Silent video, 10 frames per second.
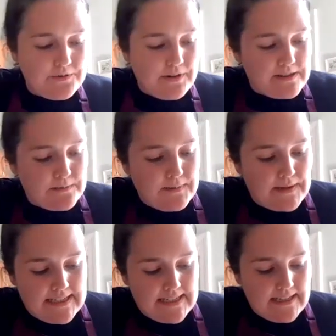recipe
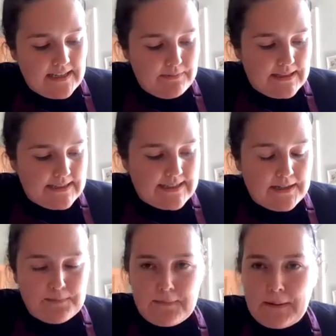did give me the
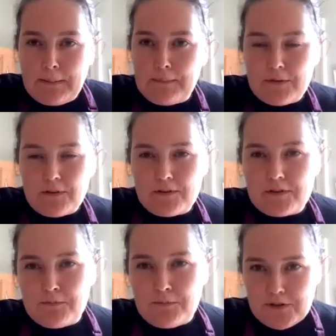tip not
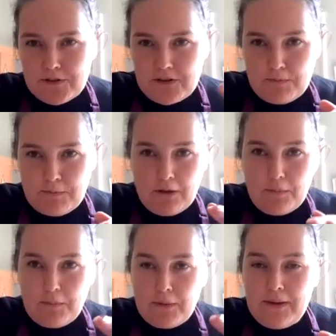to push the pulp
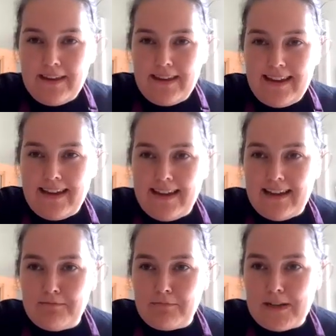
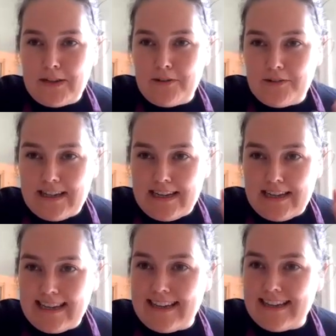when you're
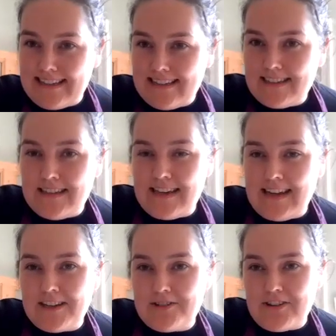
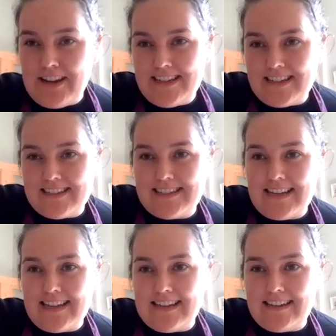letting it drain, just to
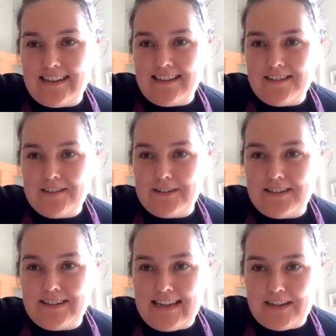let it do
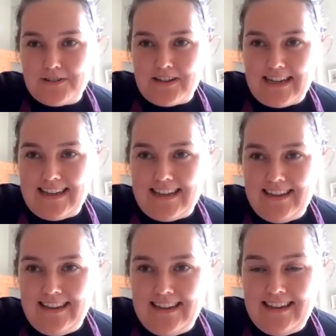it naturally.
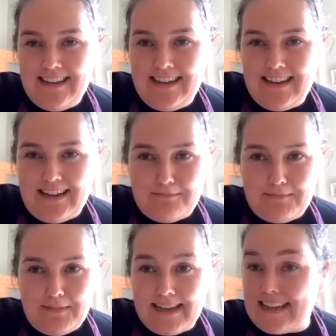
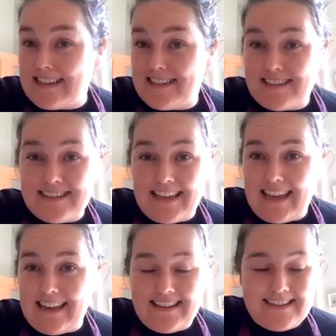I guess just
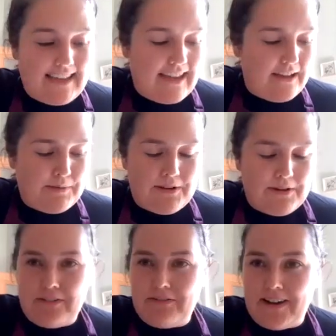again to get a bit of
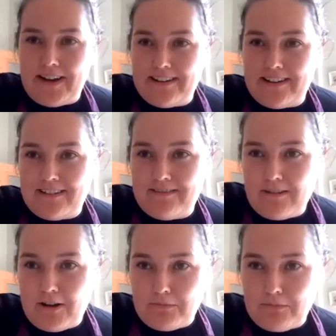a finer
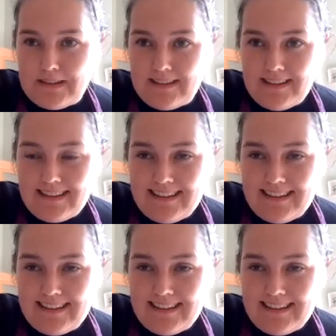oat milk.